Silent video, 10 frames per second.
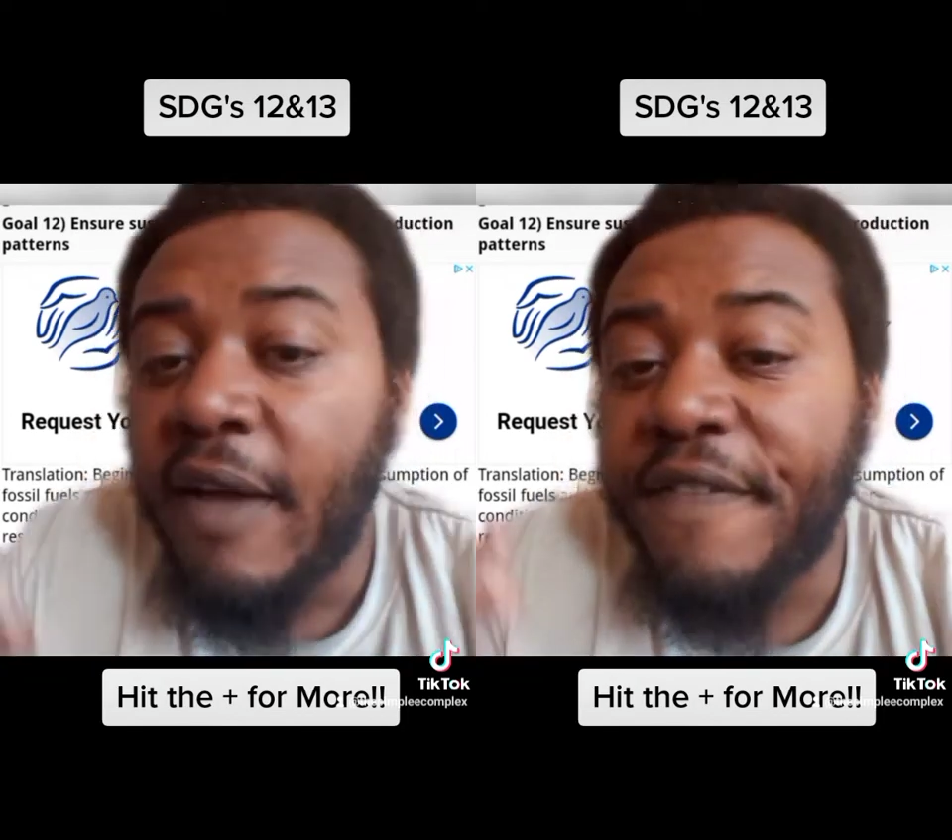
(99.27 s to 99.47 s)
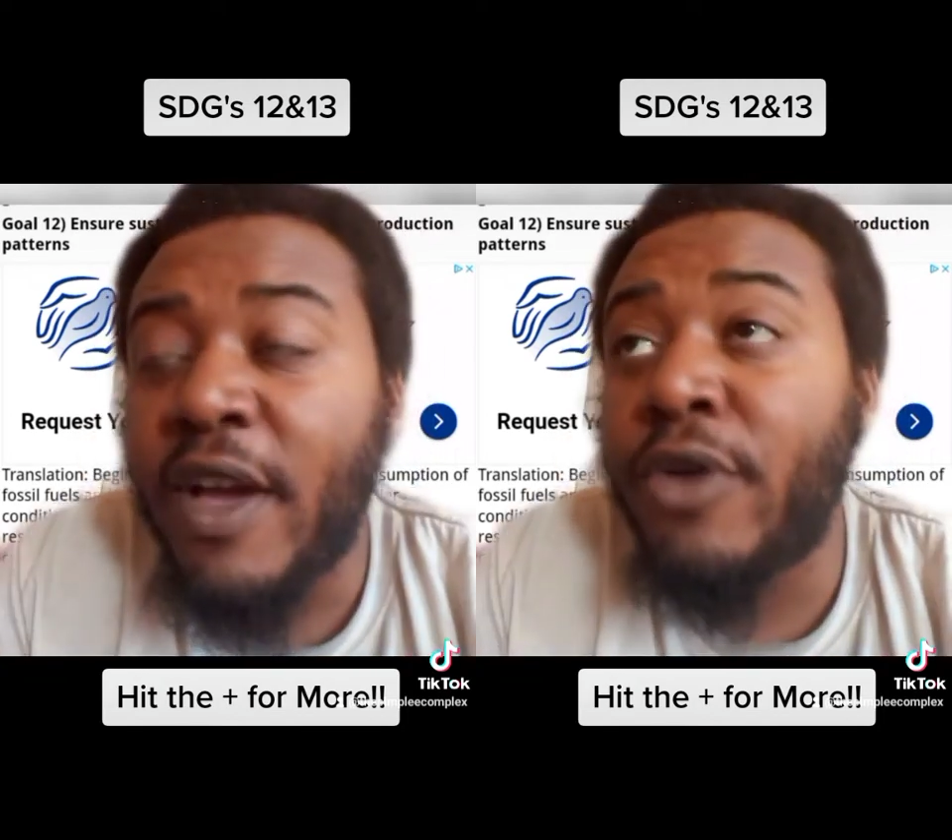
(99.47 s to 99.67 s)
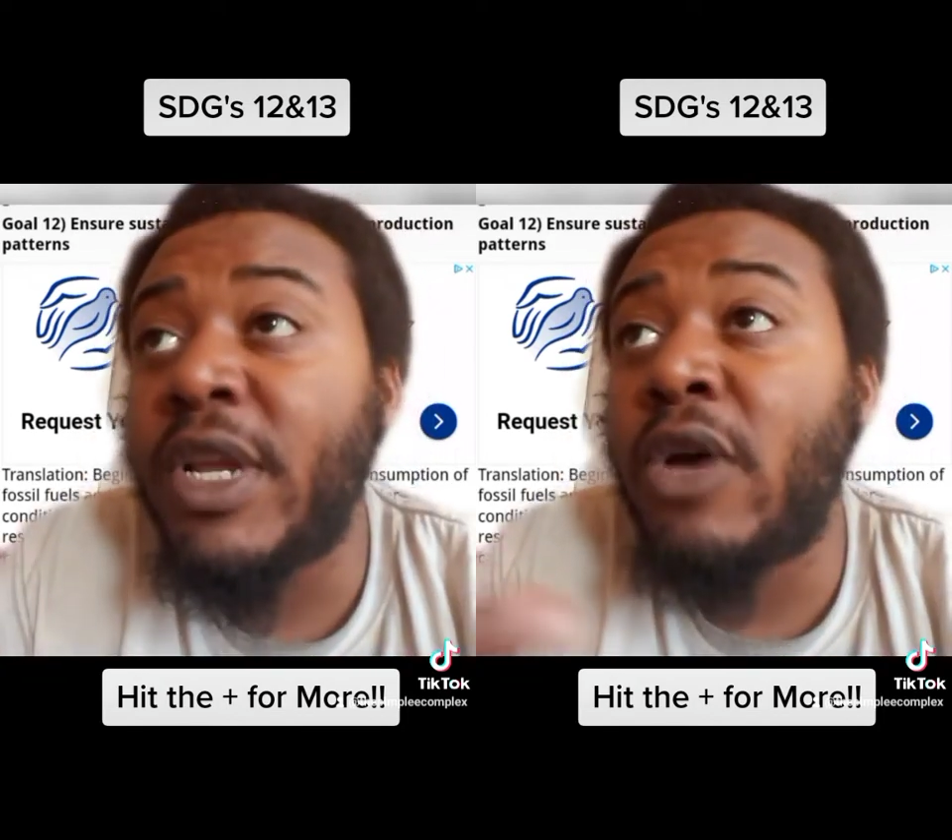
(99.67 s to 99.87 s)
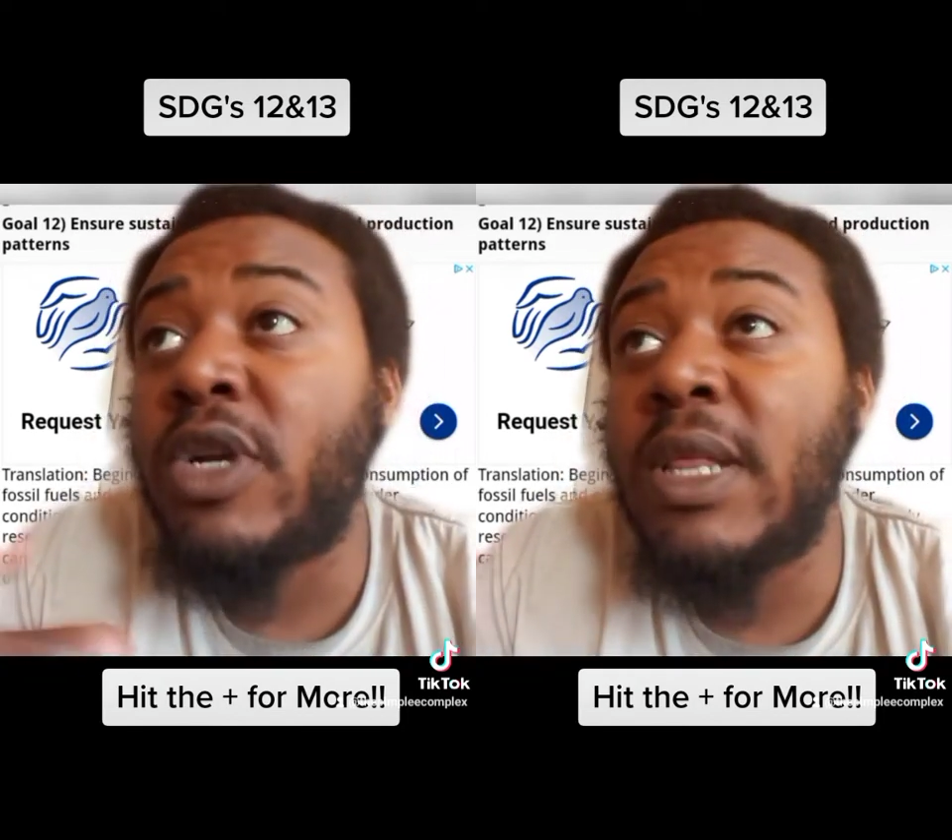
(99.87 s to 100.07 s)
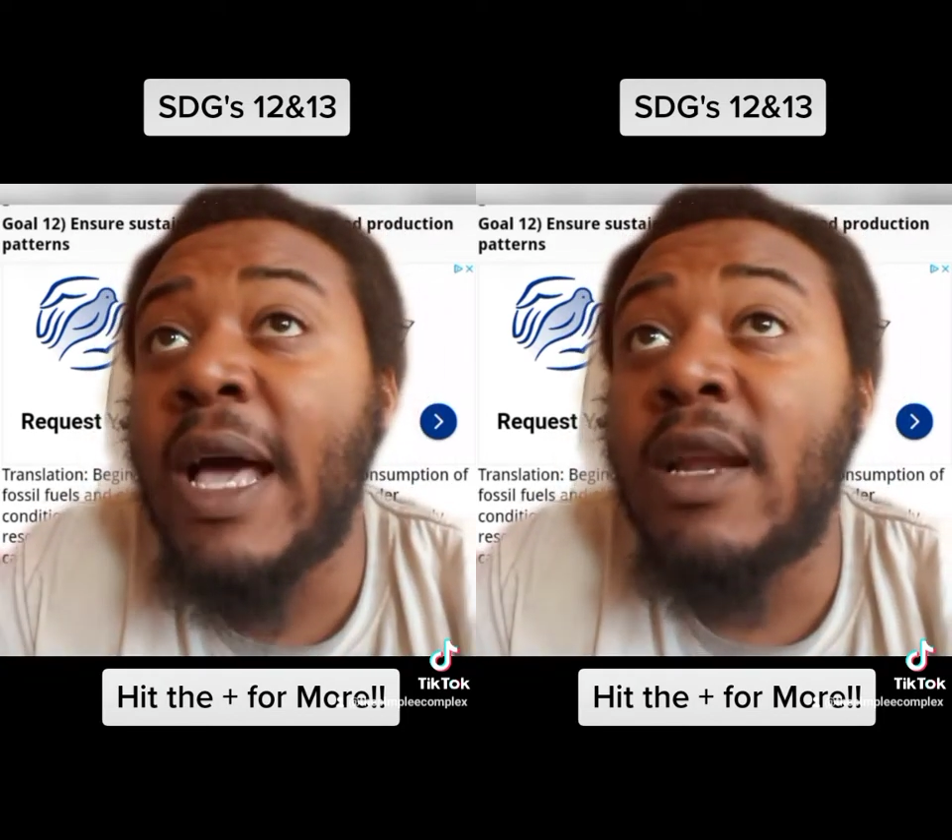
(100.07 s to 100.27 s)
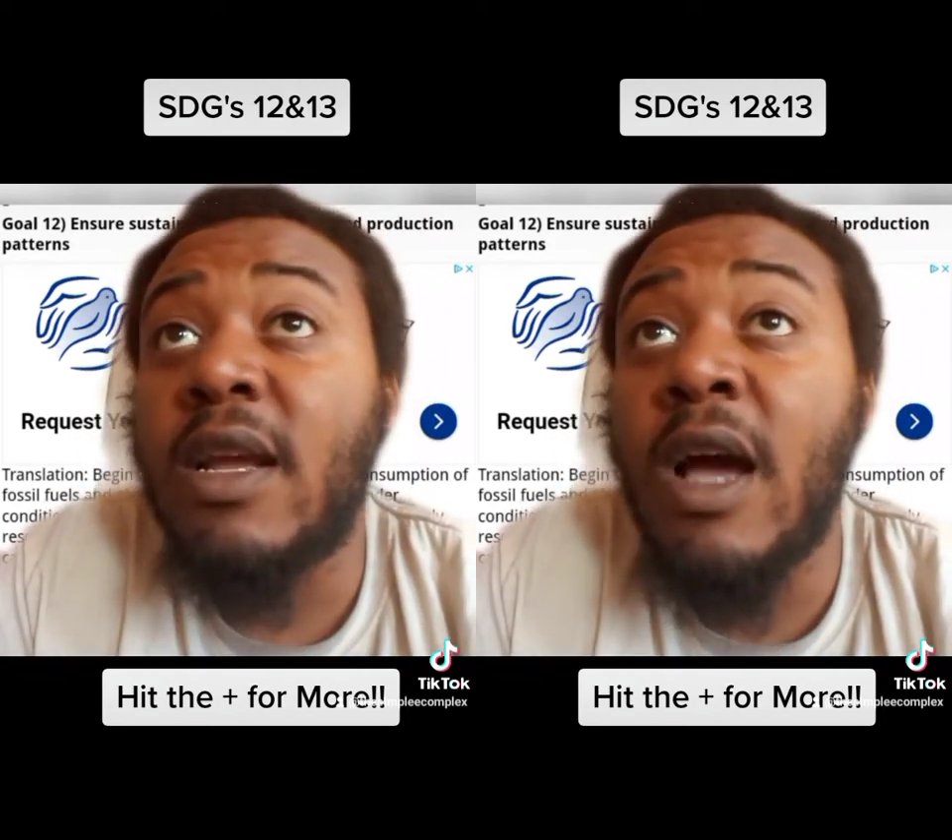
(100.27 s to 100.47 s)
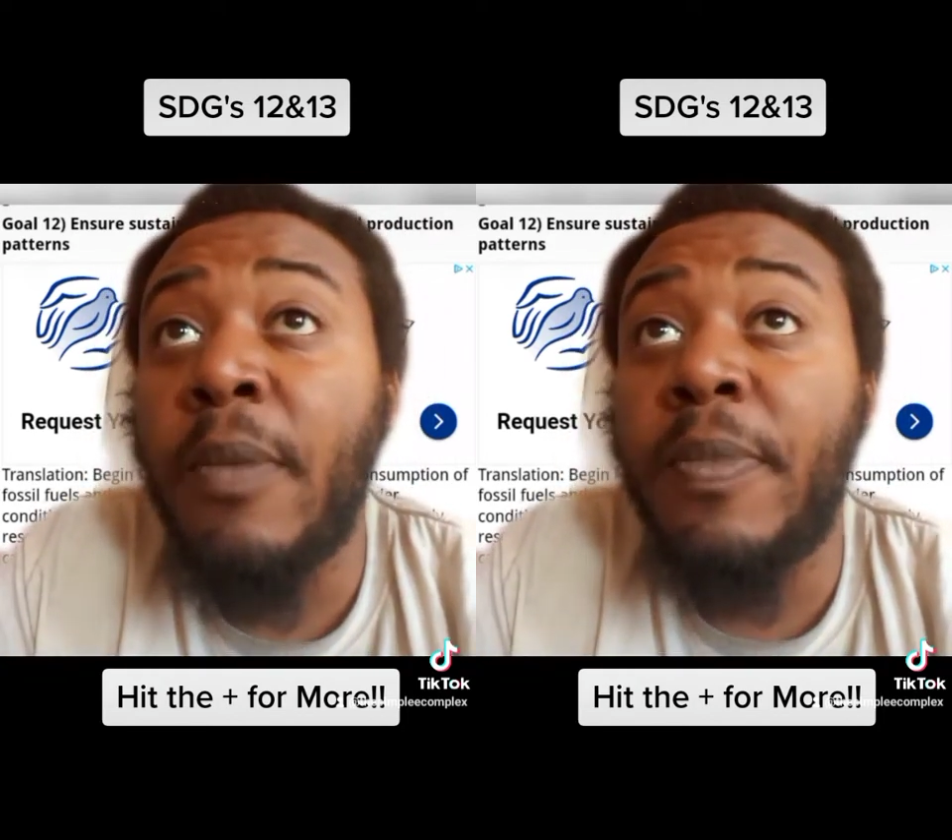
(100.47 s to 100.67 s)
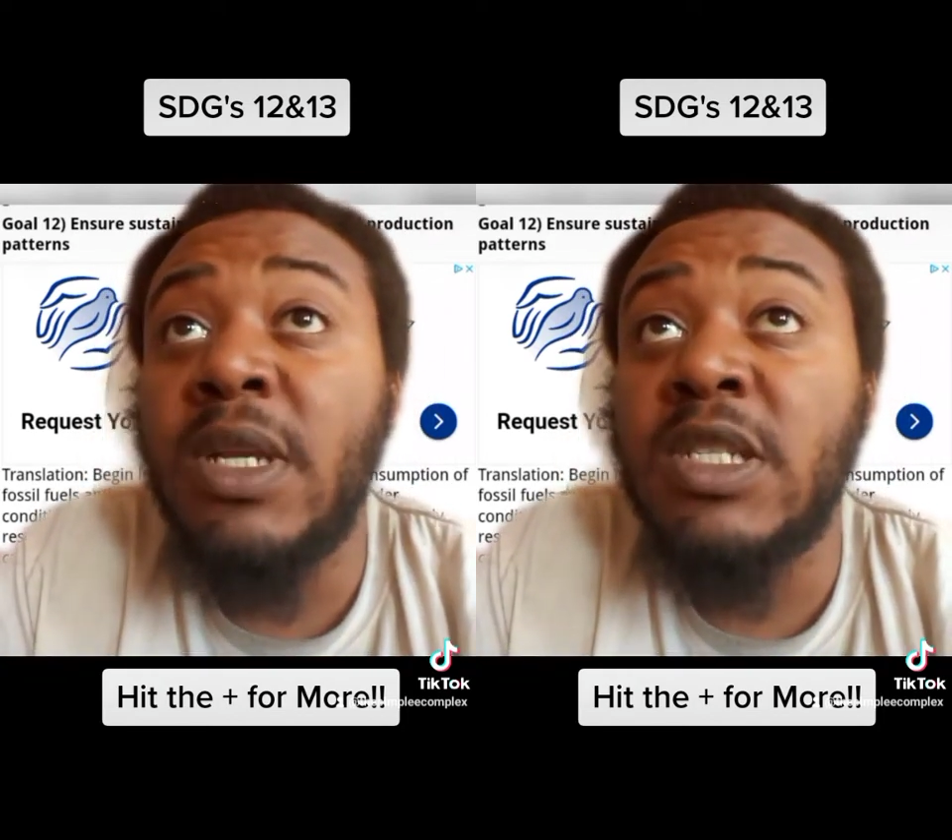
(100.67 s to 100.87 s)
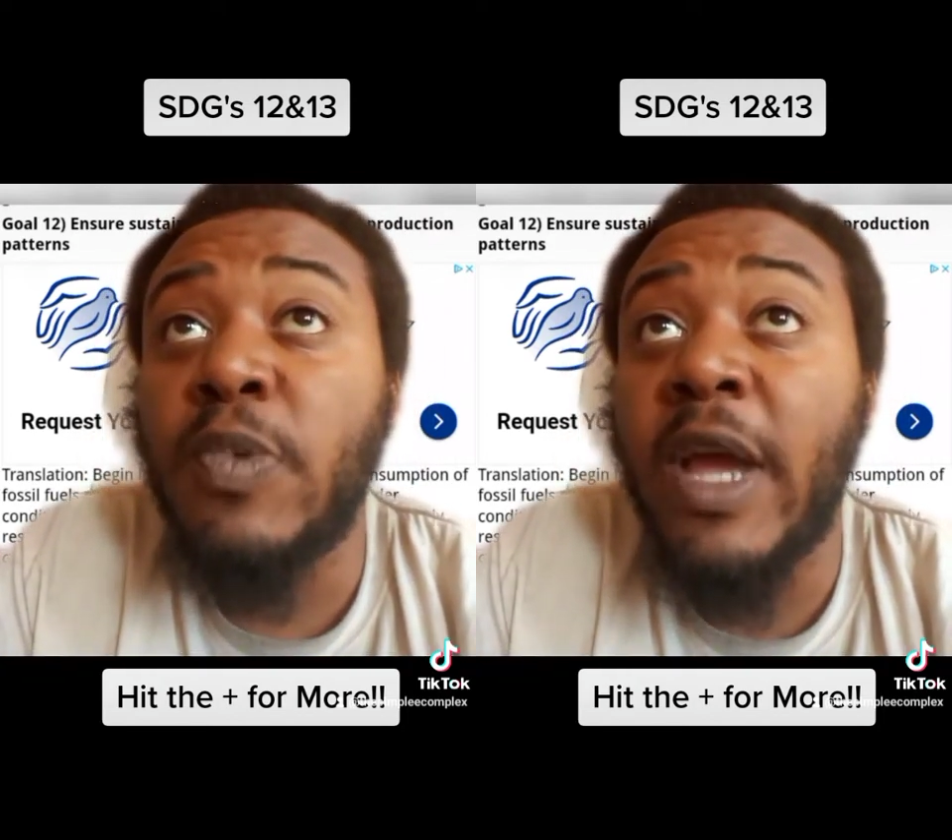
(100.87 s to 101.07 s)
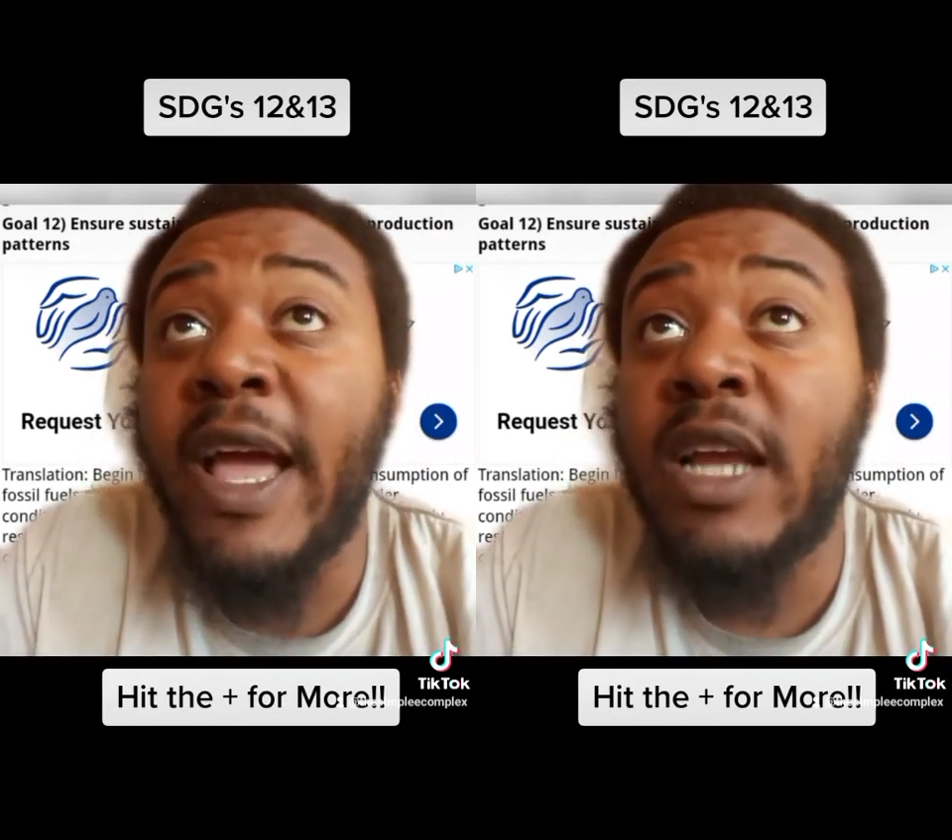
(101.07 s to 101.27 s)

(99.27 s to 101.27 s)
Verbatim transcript: found out a lot of companies were